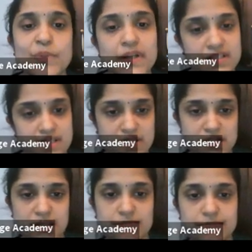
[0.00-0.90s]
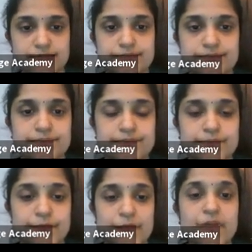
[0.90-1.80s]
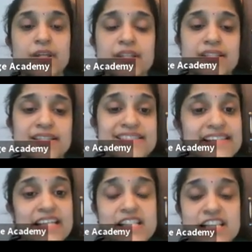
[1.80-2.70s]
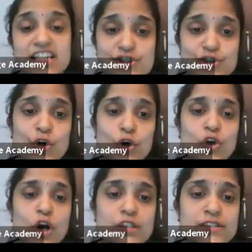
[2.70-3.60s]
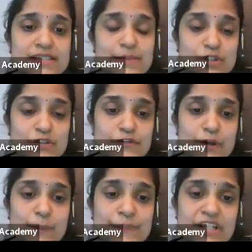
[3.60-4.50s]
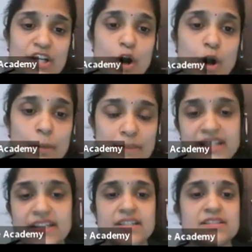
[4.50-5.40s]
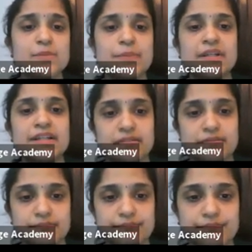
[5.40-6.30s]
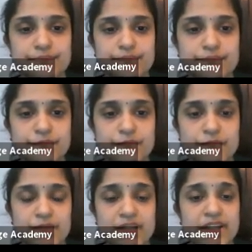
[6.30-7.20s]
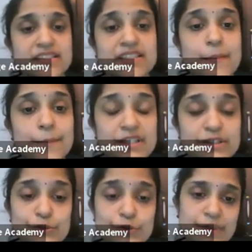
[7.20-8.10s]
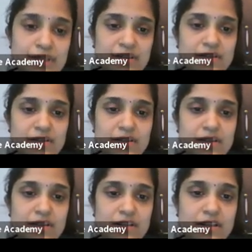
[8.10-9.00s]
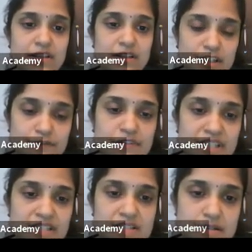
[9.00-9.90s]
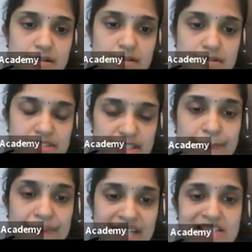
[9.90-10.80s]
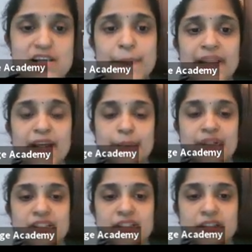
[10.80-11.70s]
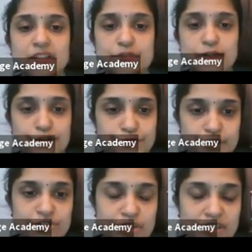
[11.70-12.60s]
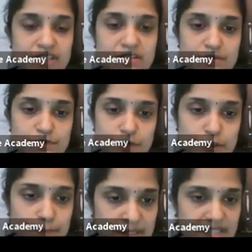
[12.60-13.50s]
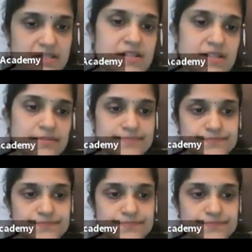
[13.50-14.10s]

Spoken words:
price. In this case, there is no concept of a predominating supply. An example could be, if there is a separate supply being done of a refrigerator for a price,